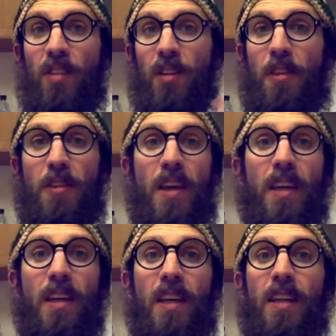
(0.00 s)
To
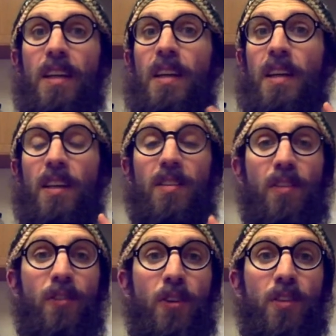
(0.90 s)
think it is the
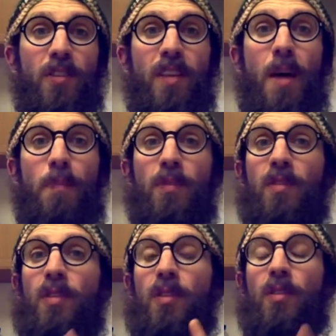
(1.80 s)
first step
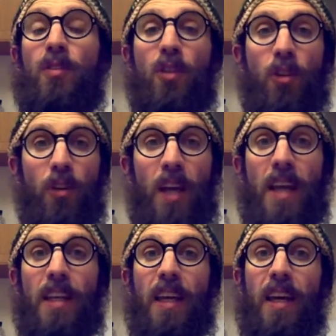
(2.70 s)
to
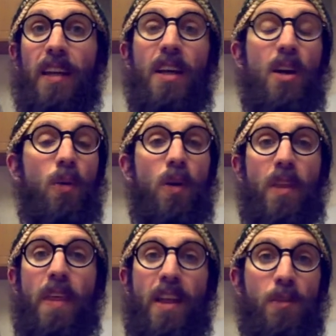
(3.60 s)
creating it,
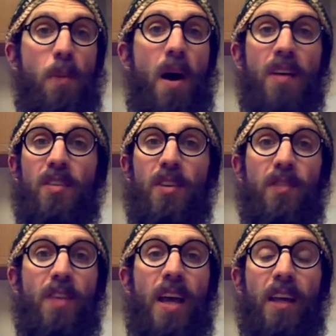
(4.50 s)
whether that's positive,
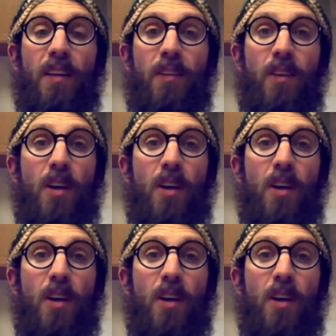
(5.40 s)
negative,